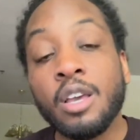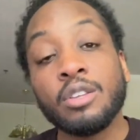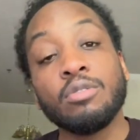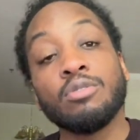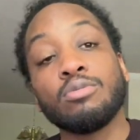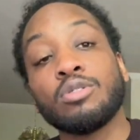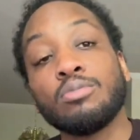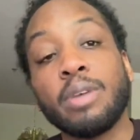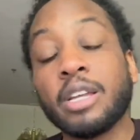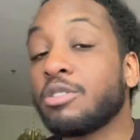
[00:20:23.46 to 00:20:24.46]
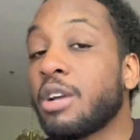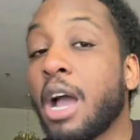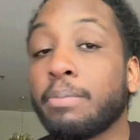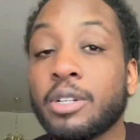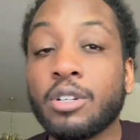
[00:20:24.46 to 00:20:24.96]
You
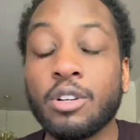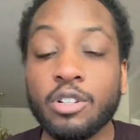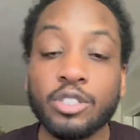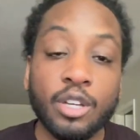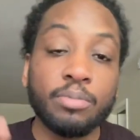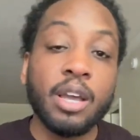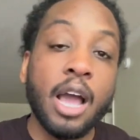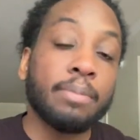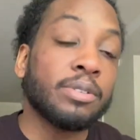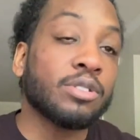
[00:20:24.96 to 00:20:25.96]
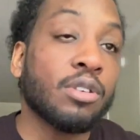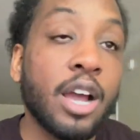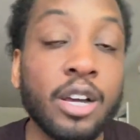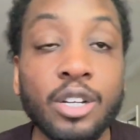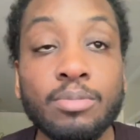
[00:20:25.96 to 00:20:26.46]
hyping the girls up, you're hyping the
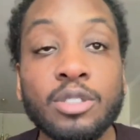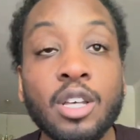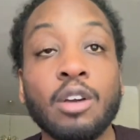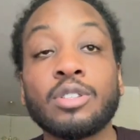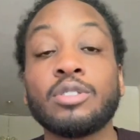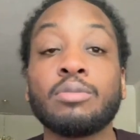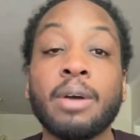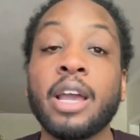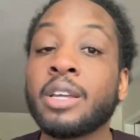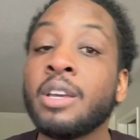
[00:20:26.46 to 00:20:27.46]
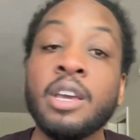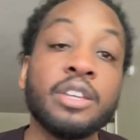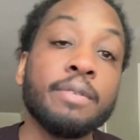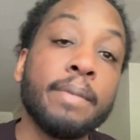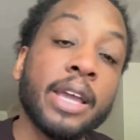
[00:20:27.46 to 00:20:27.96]
crowd up, you're talking on the mic,
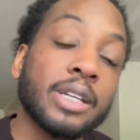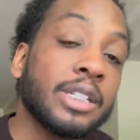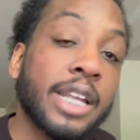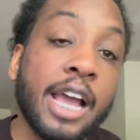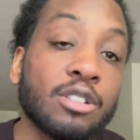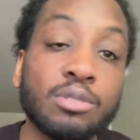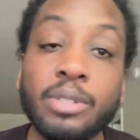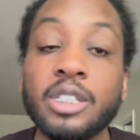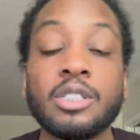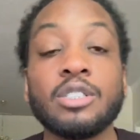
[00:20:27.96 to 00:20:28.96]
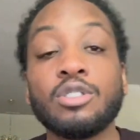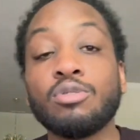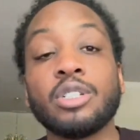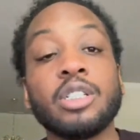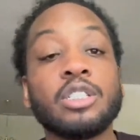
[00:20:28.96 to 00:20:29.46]
you're making announcements, you're
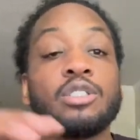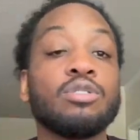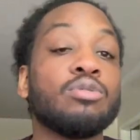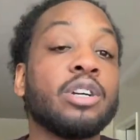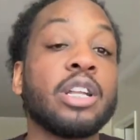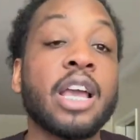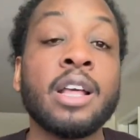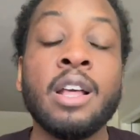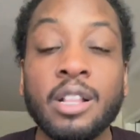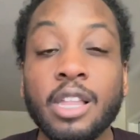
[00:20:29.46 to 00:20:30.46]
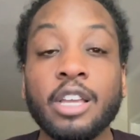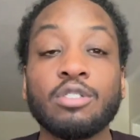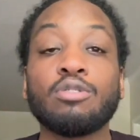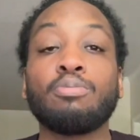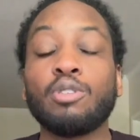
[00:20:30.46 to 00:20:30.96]
doing this, you're doing that. Like,
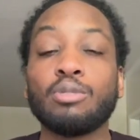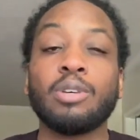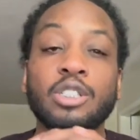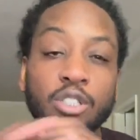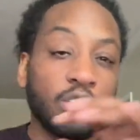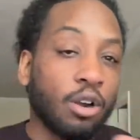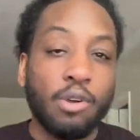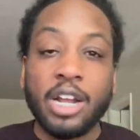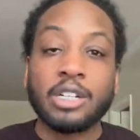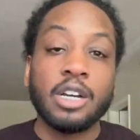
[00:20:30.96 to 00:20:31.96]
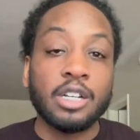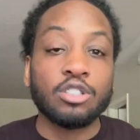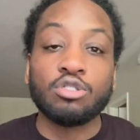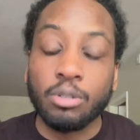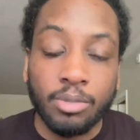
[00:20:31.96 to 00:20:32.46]
you're pretty much the director of the
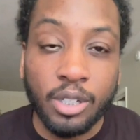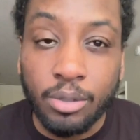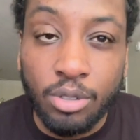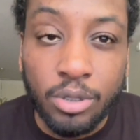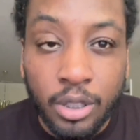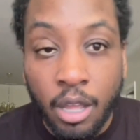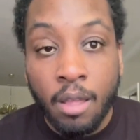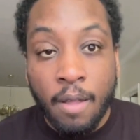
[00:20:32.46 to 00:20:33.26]
strip club, you know what I'm saying?